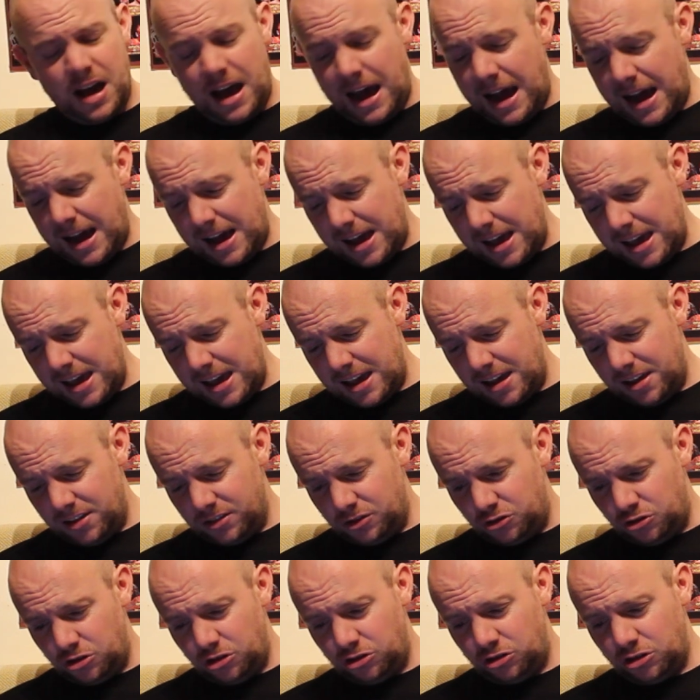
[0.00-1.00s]

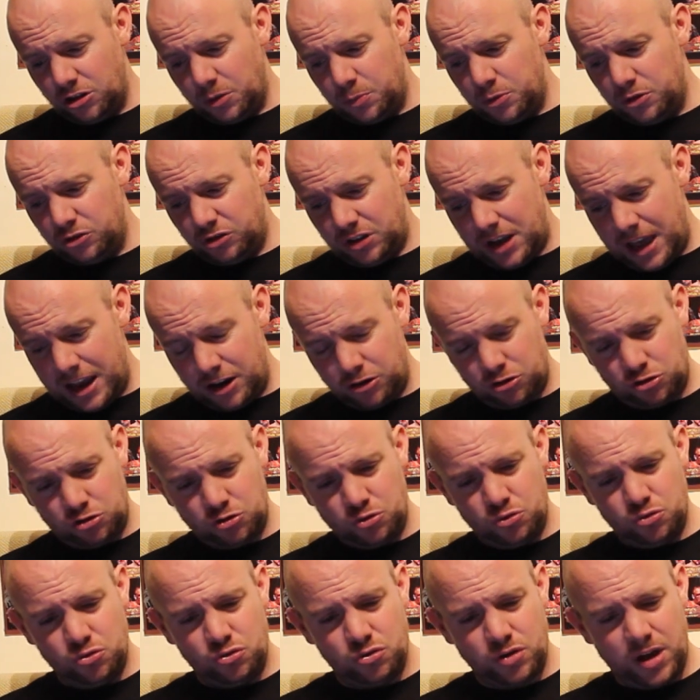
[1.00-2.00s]
at GCW's next
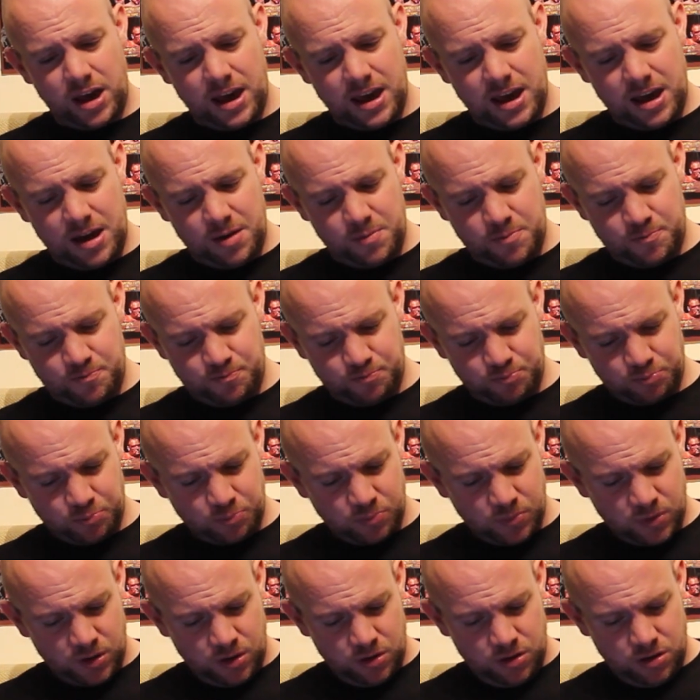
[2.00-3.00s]
show,
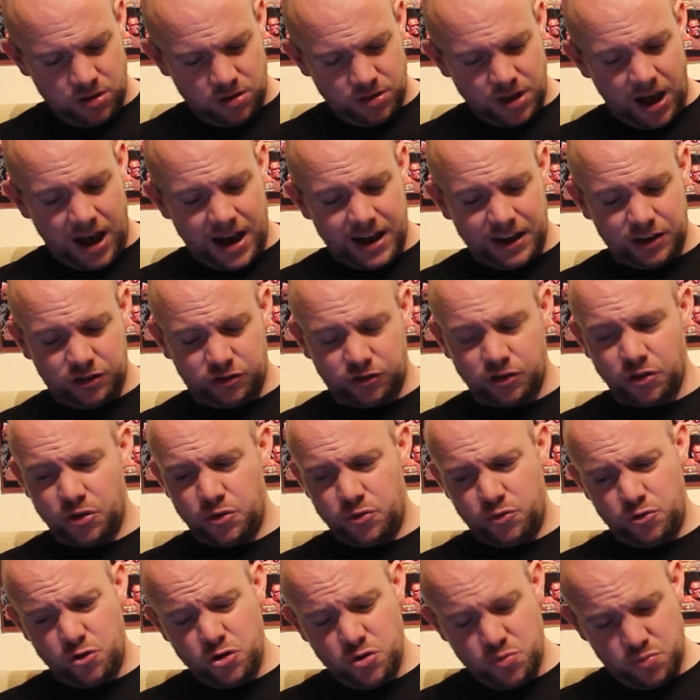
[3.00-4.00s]
The Highest in
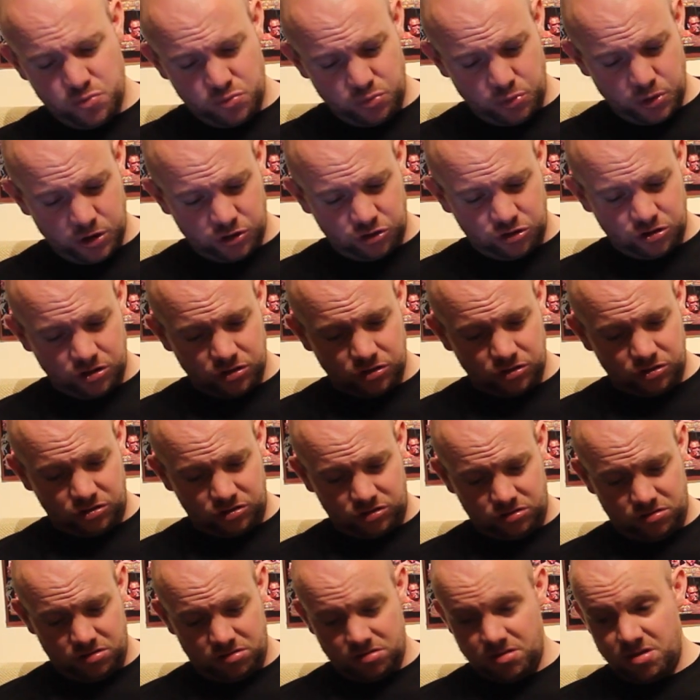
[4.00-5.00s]
the Room, which
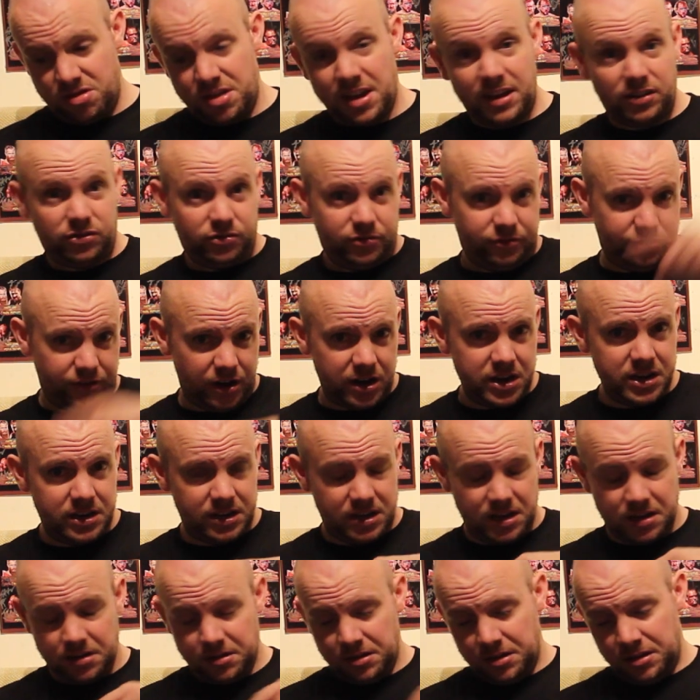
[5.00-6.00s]
is this
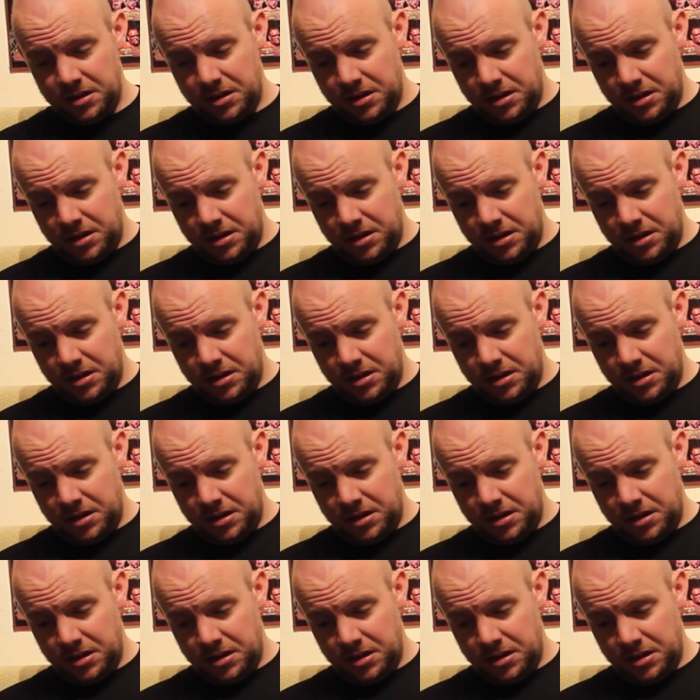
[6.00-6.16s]
Friday,